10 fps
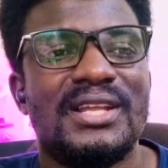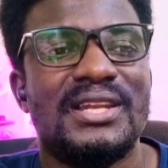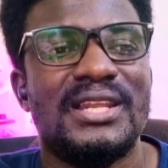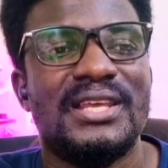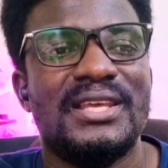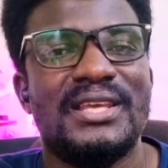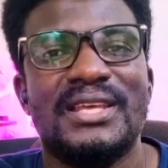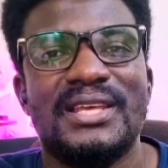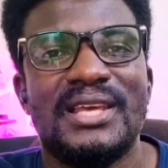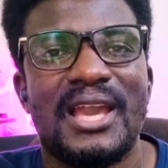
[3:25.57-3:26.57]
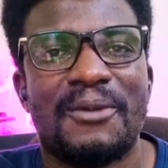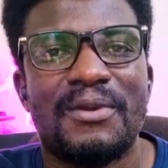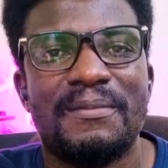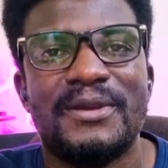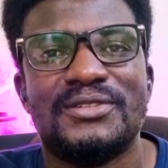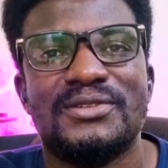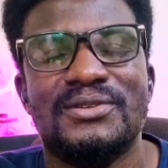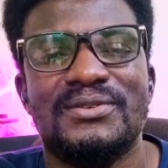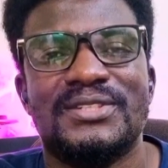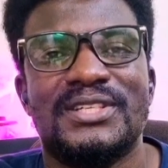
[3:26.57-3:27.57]
the equipment you're
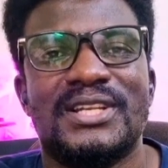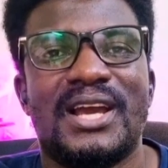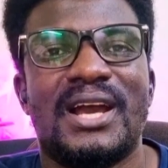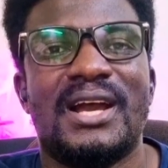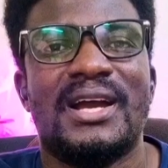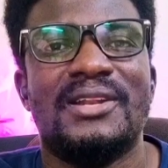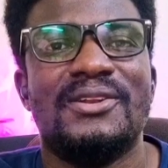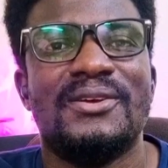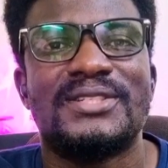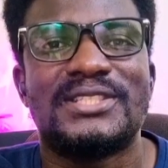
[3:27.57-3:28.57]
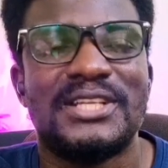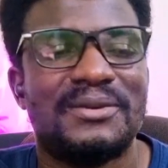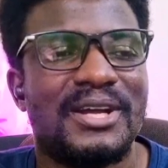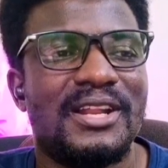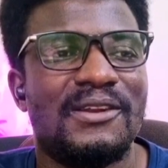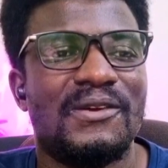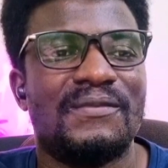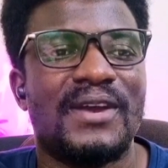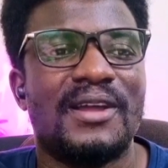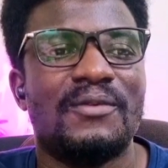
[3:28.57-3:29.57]
using are not sterile
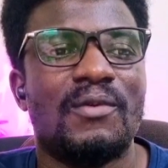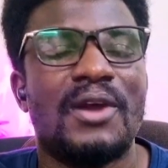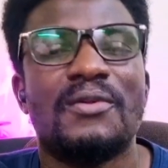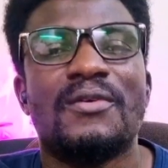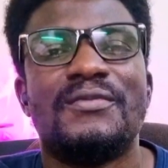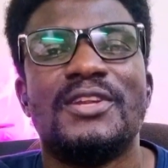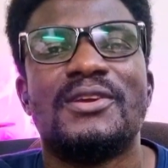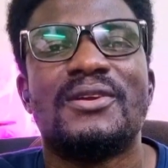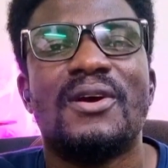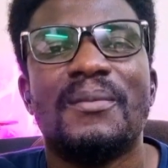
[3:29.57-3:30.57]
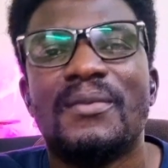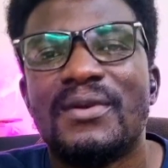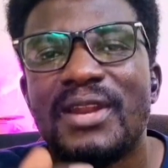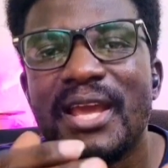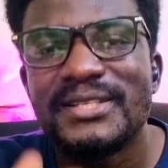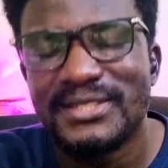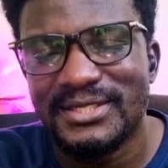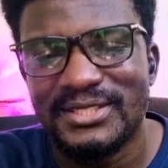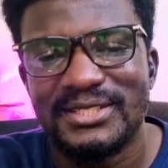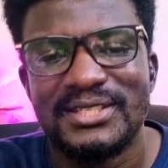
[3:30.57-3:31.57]
enough, and one of the
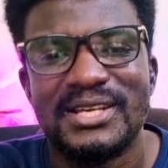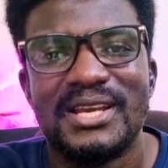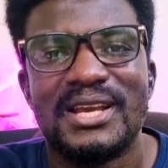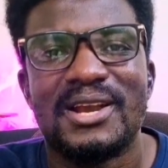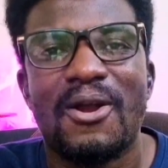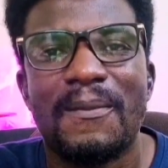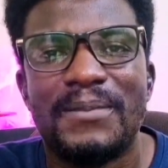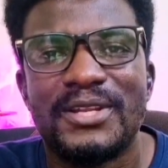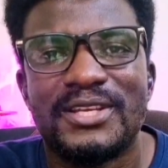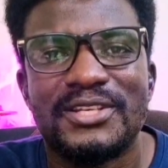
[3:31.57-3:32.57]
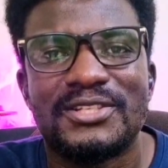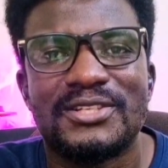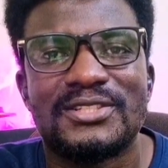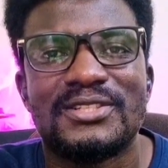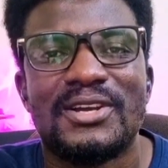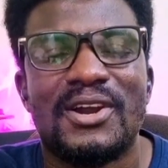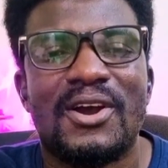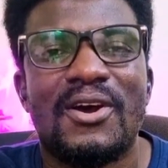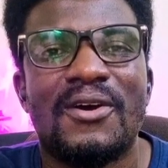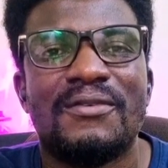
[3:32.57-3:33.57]
commonest complications
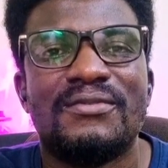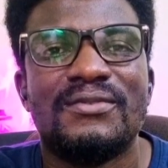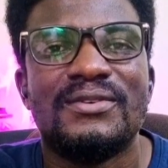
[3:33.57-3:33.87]
of